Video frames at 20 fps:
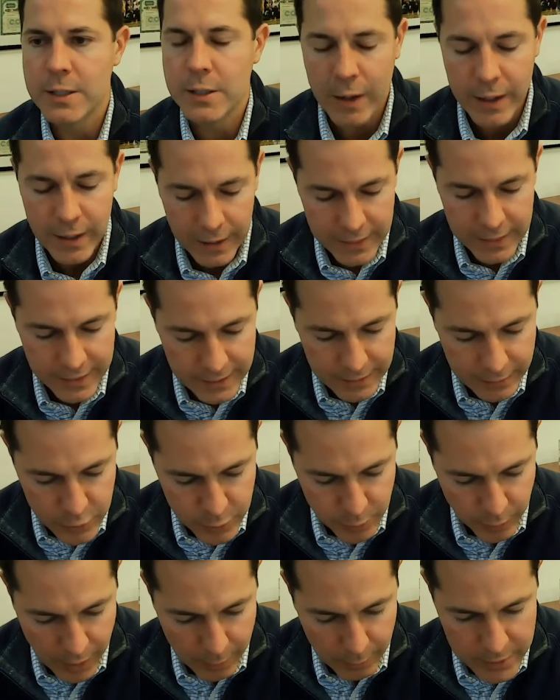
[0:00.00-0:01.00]
So I, I think there's
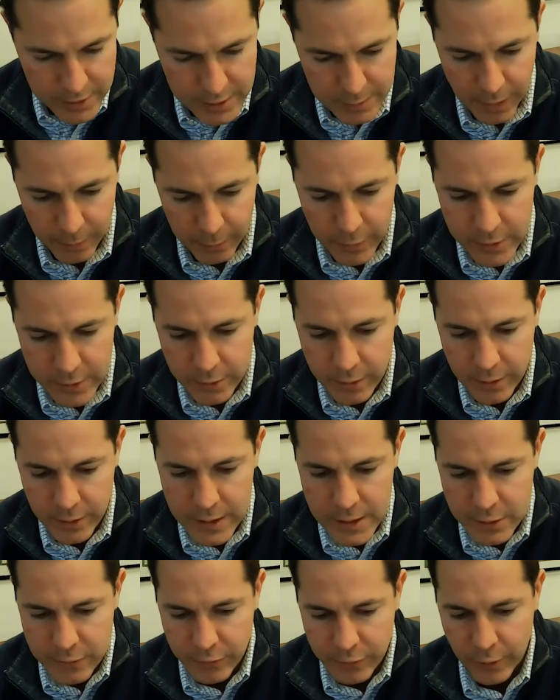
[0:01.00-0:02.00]
probably some
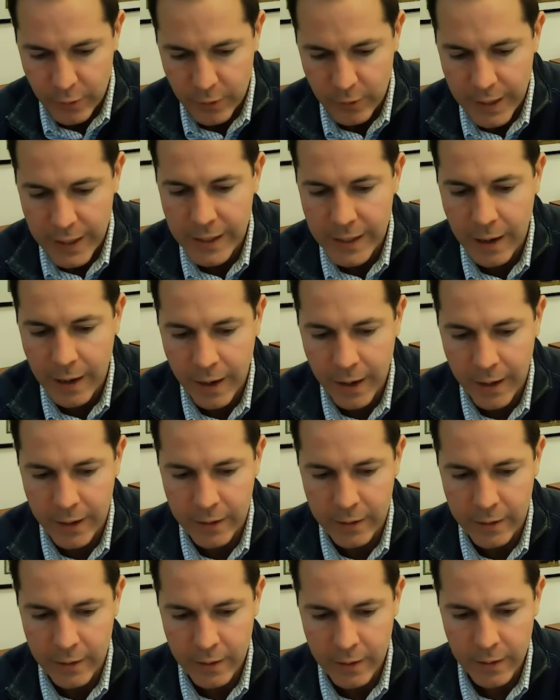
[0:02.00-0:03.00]
opportunities for AI